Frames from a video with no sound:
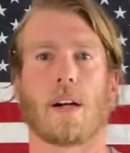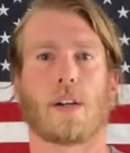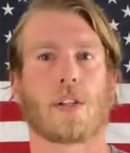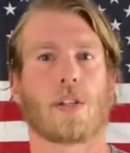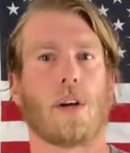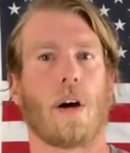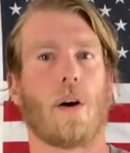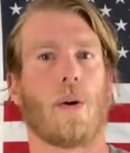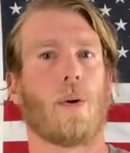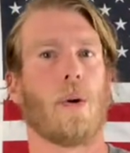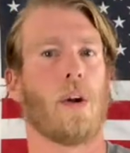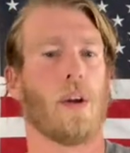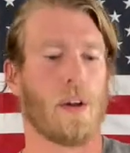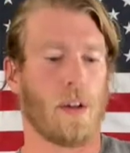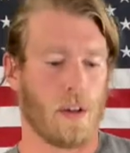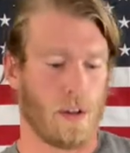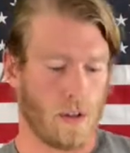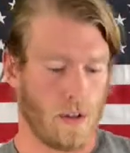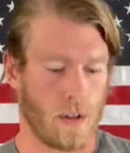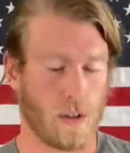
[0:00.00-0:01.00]
So
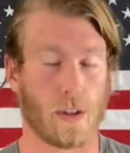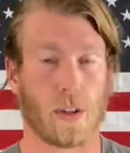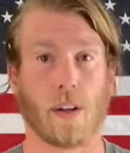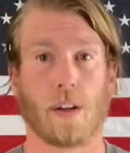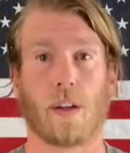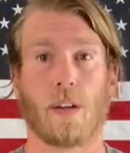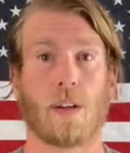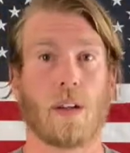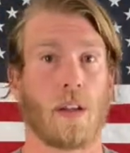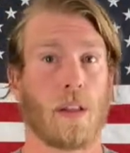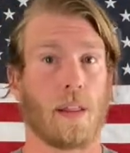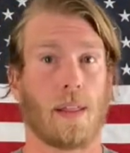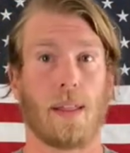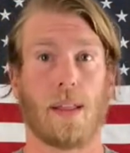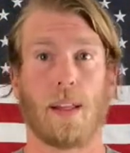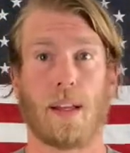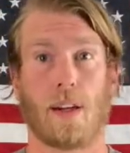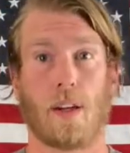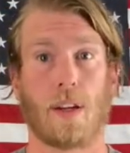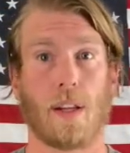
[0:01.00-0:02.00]
you can
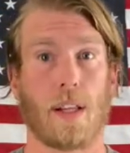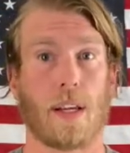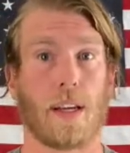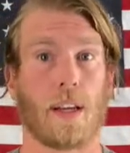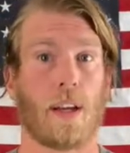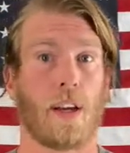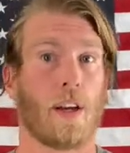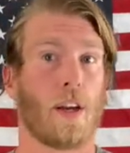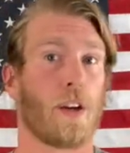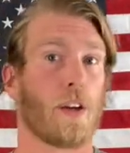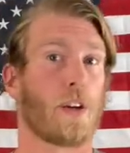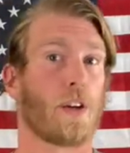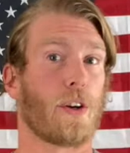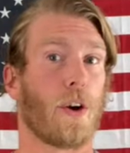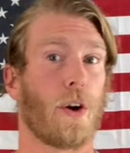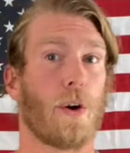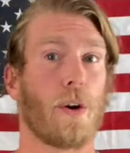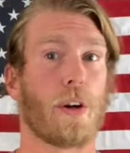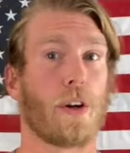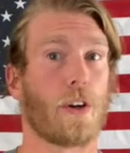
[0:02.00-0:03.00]
literally
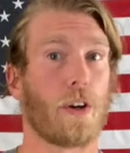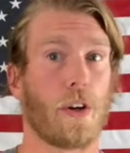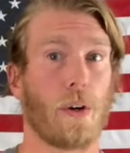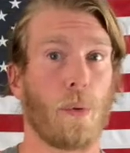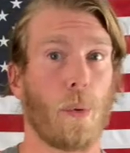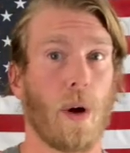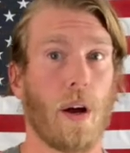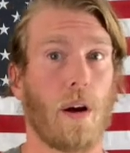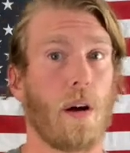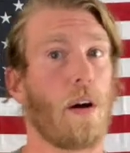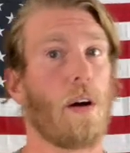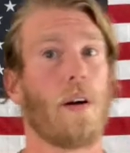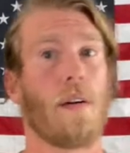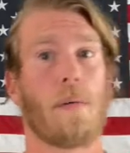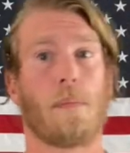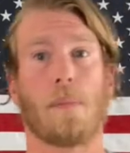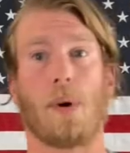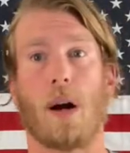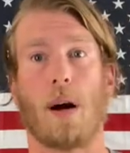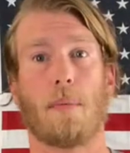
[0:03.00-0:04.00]
go to Goodwill,
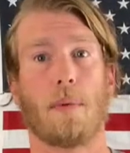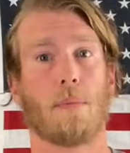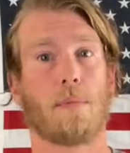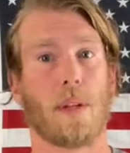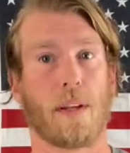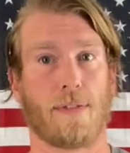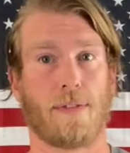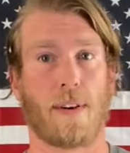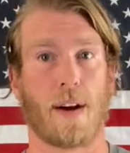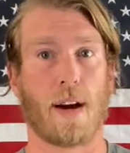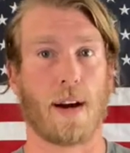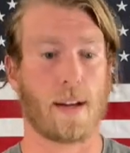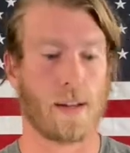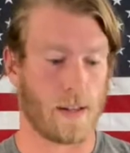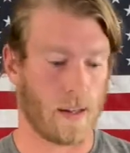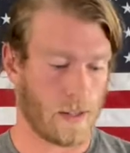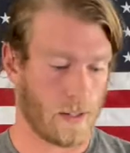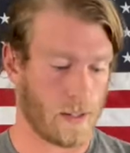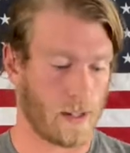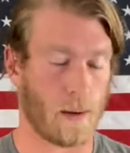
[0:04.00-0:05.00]
probably find
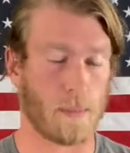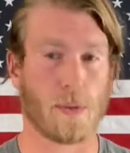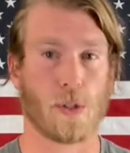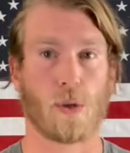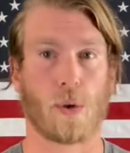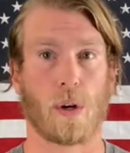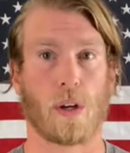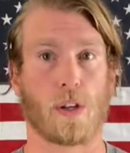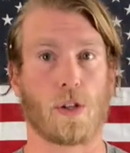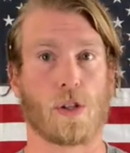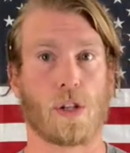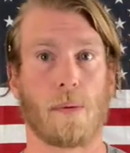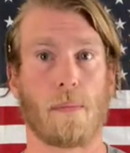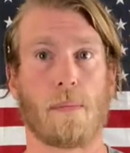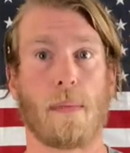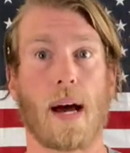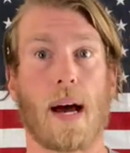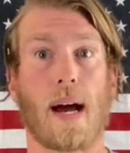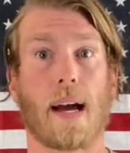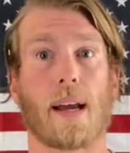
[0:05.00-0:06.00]
some sort of gym
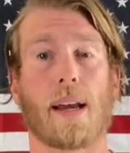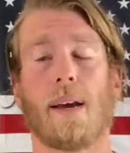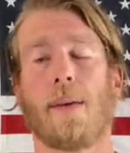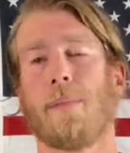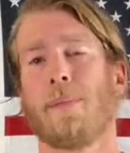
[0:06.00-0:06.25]
bag,